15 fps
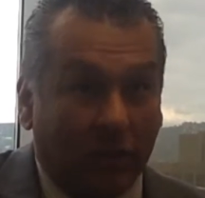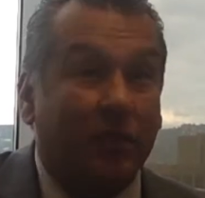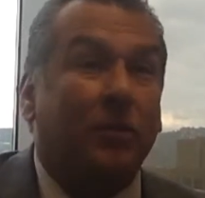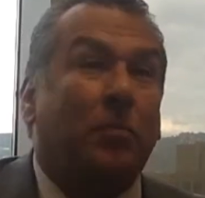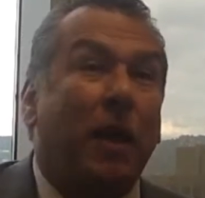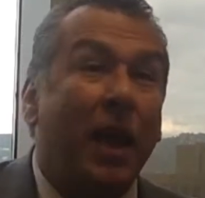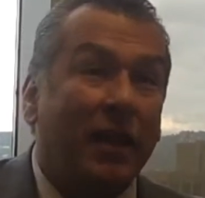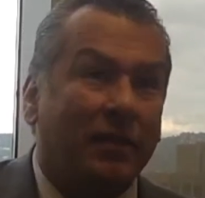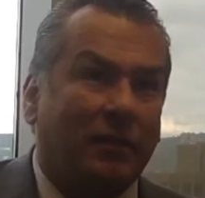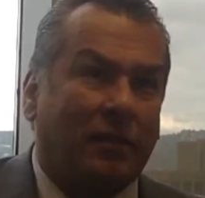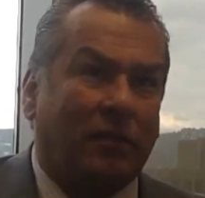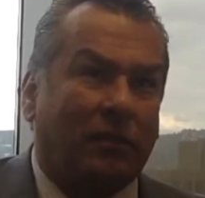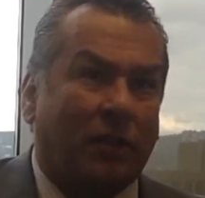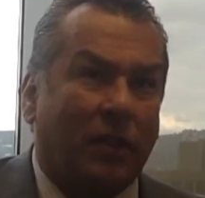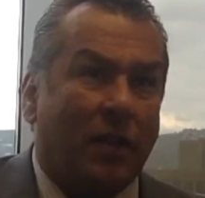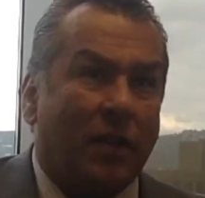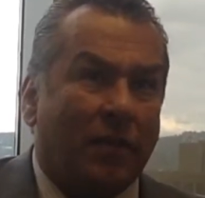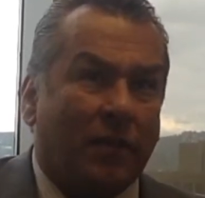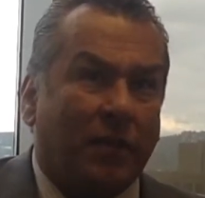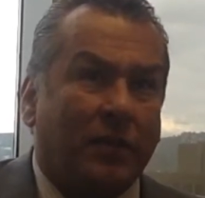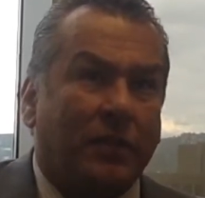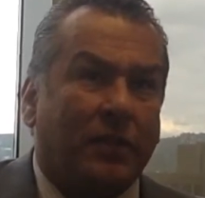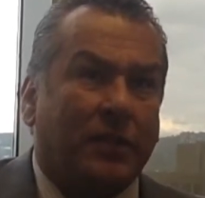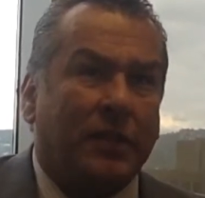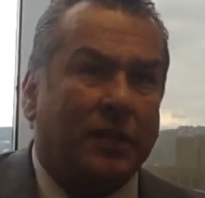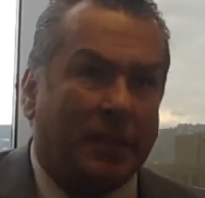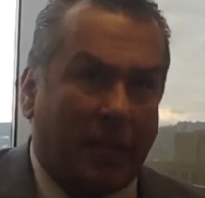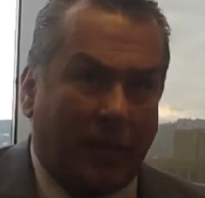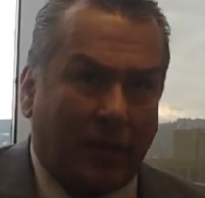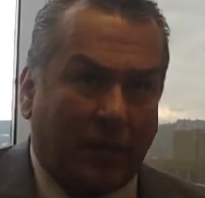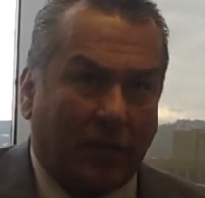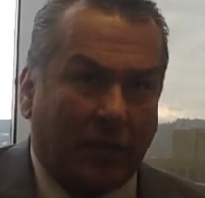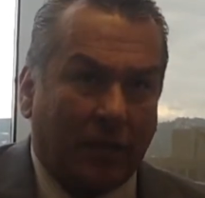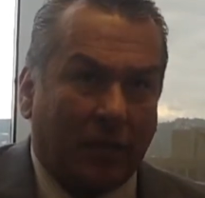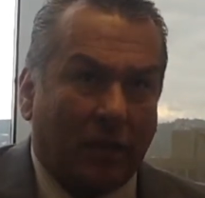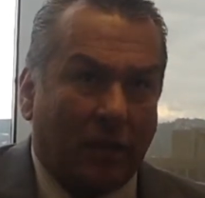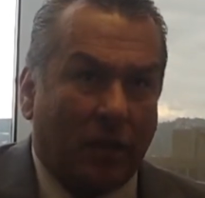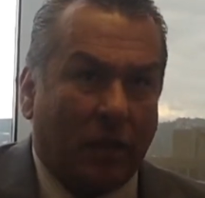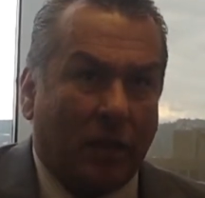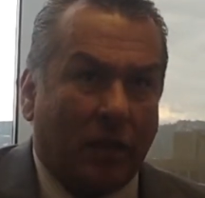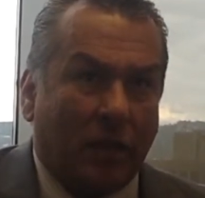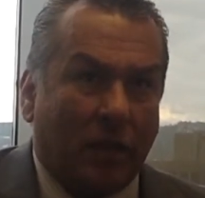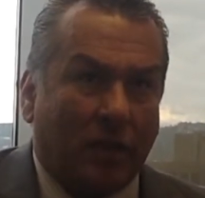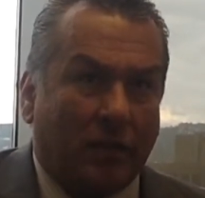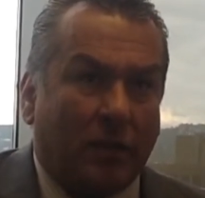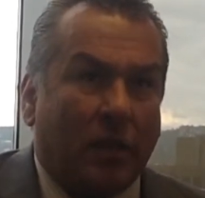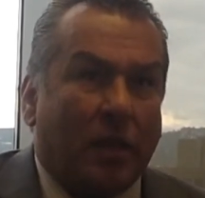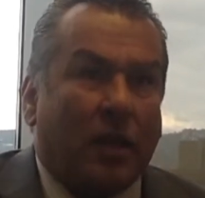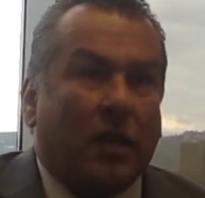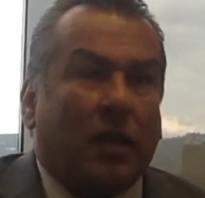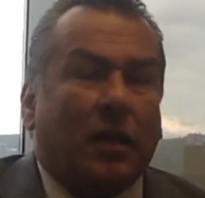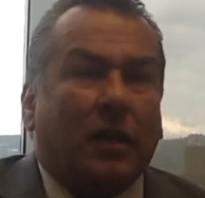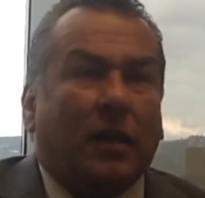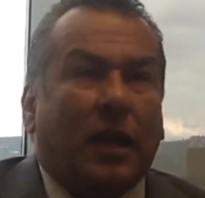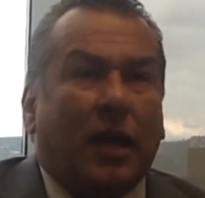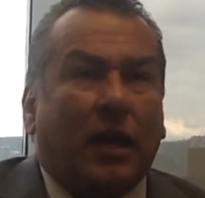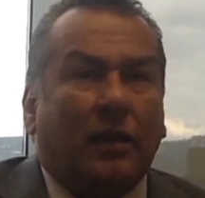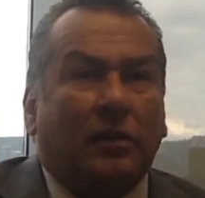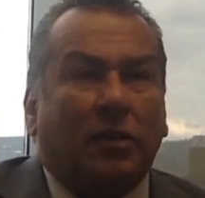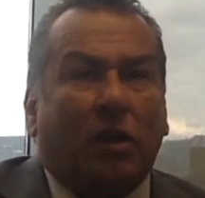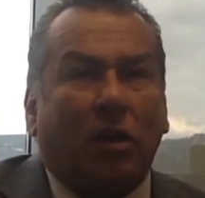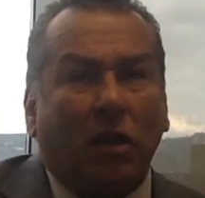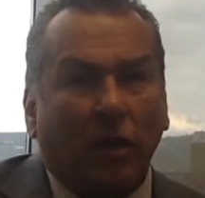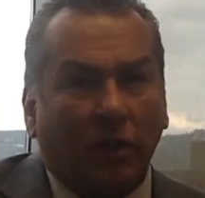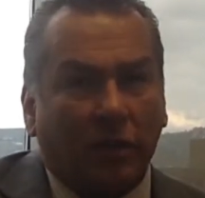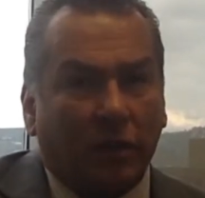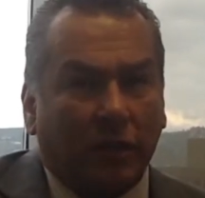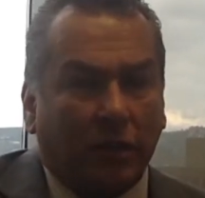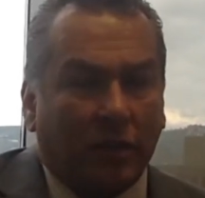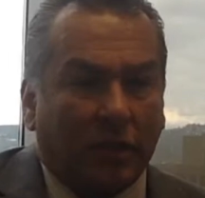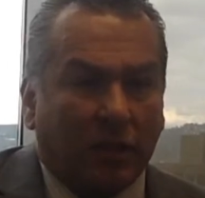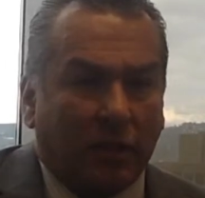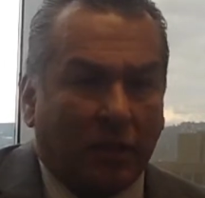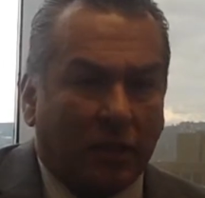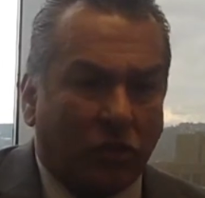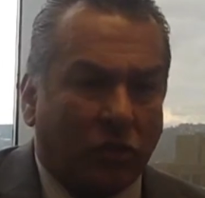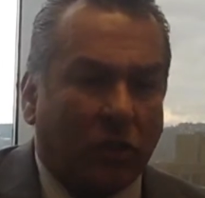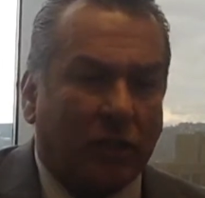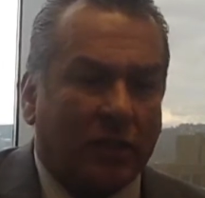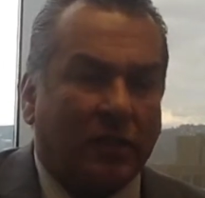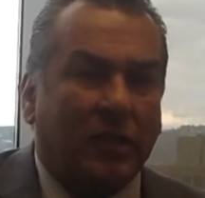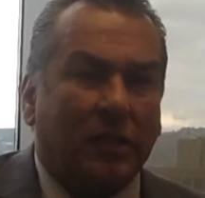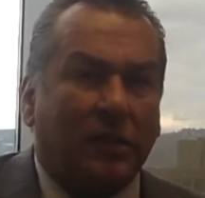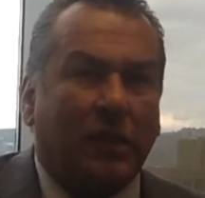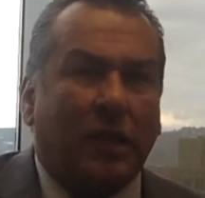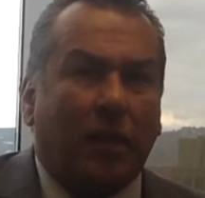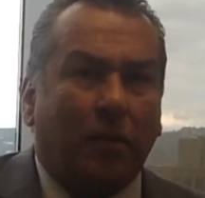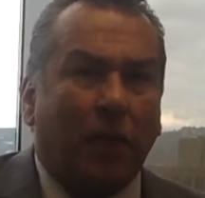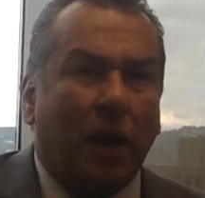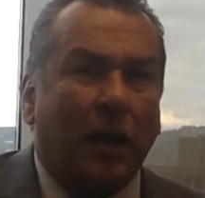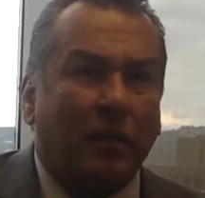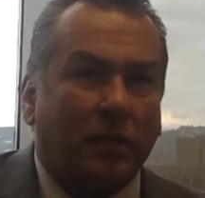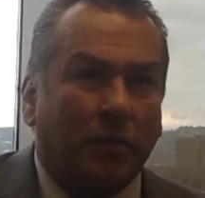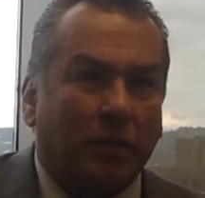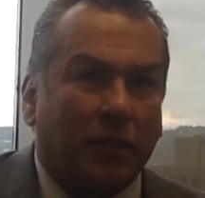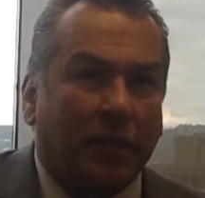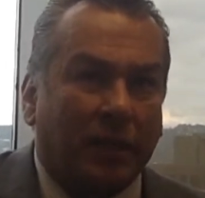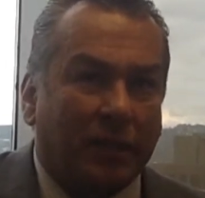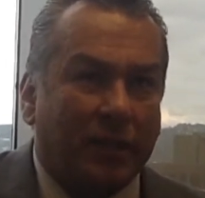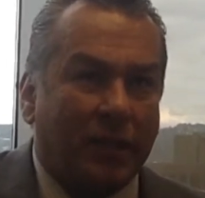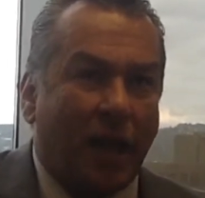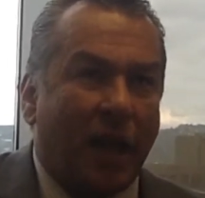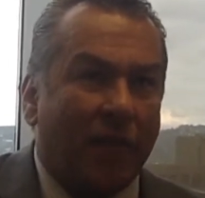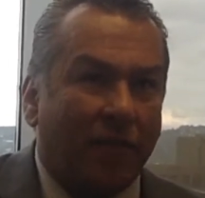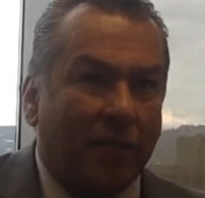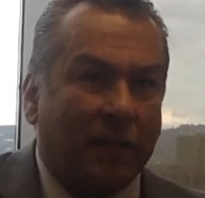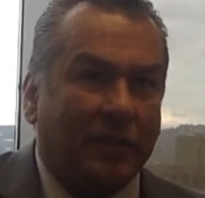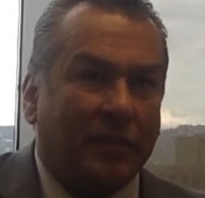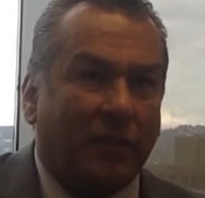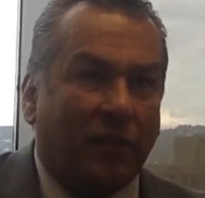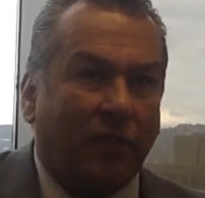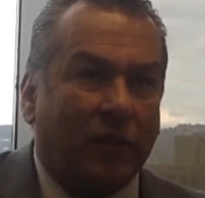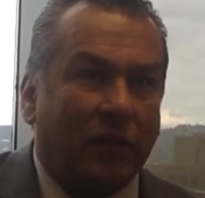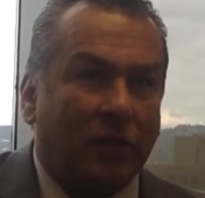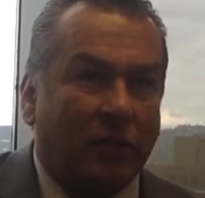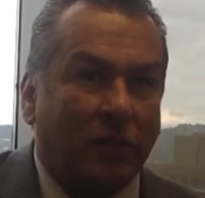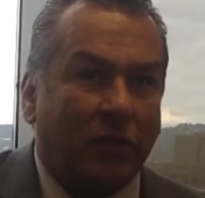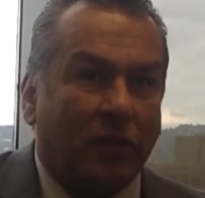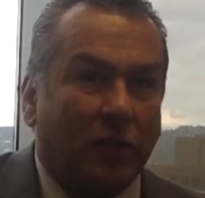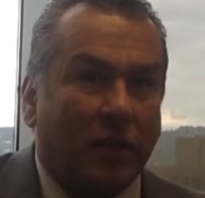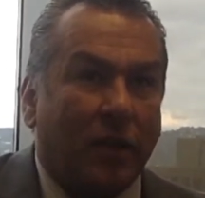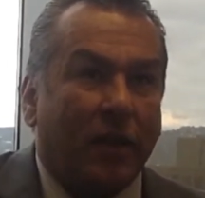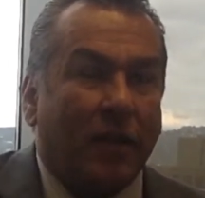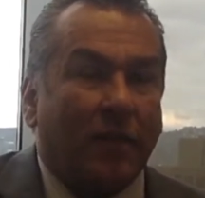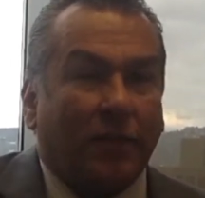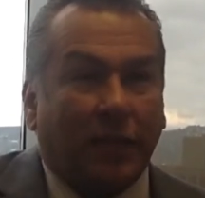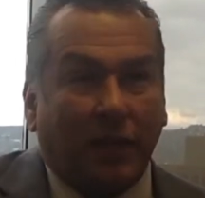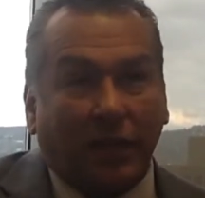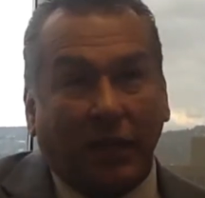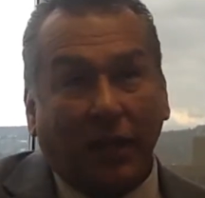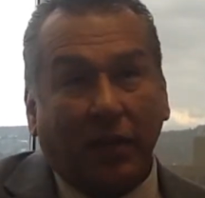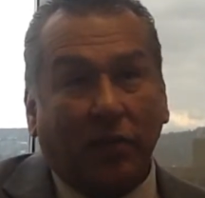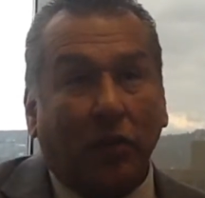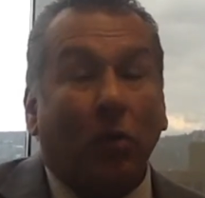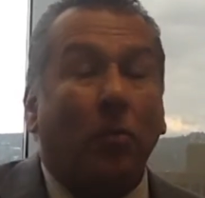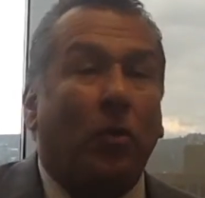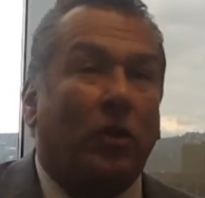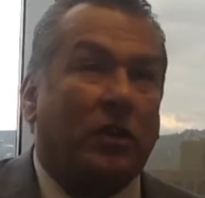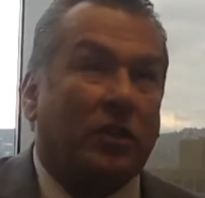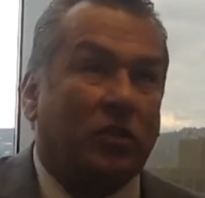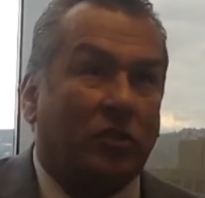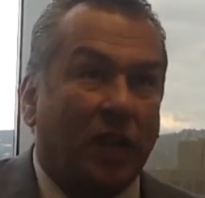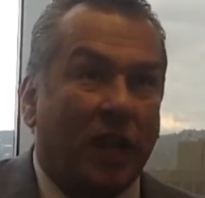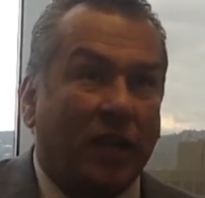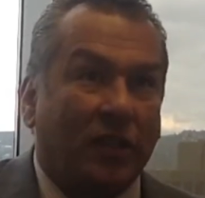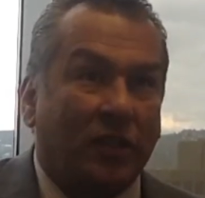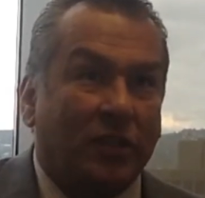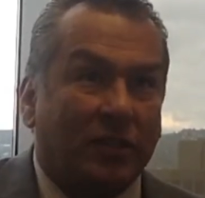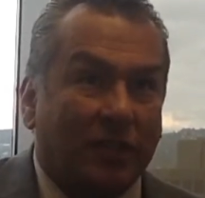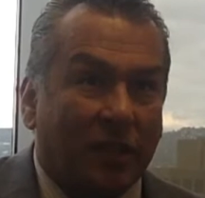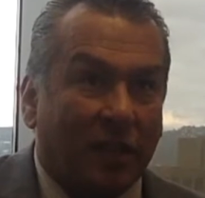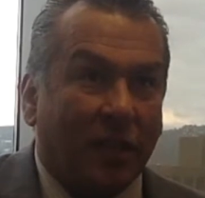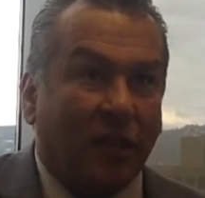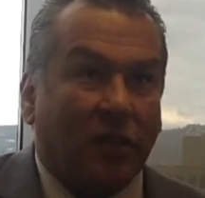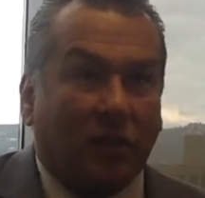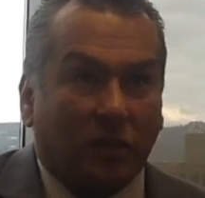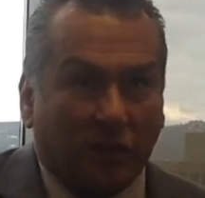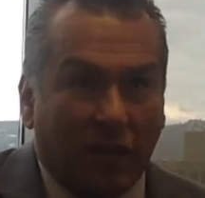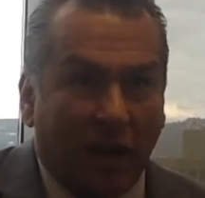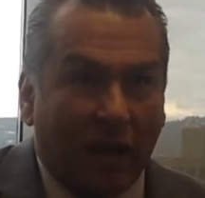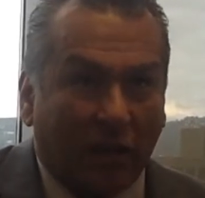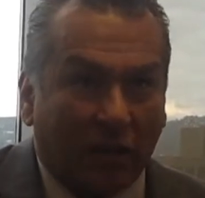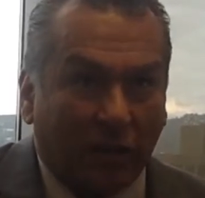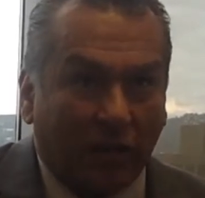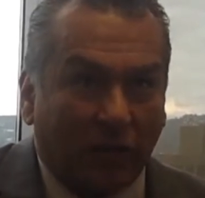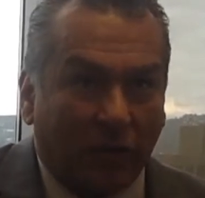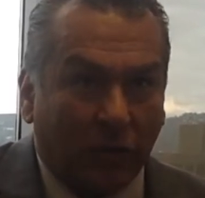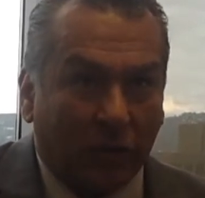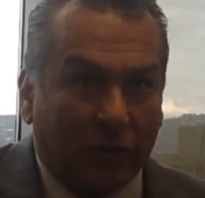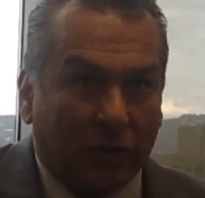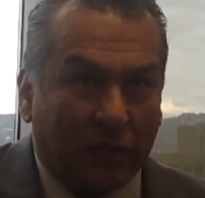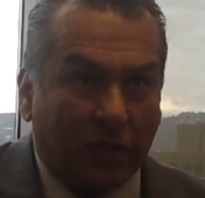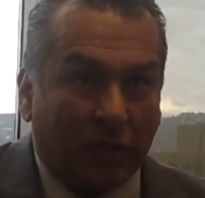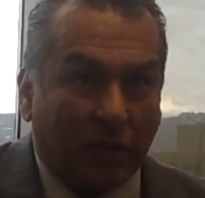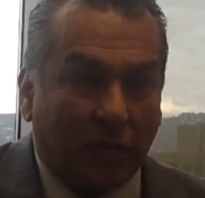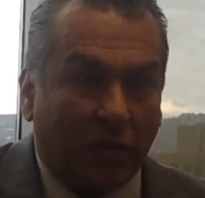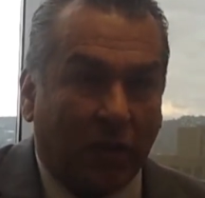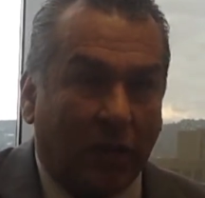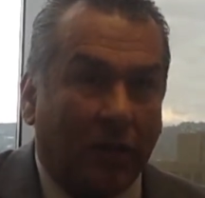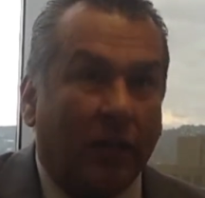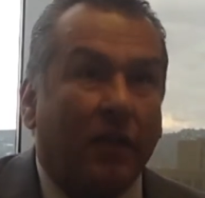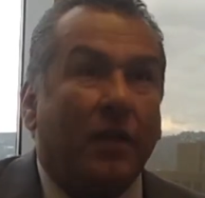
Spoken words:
It's massive. It's detailed. It has all the intricacies that I possibly can dive myself into. And again, no more distractions. You're entirely focused in on it.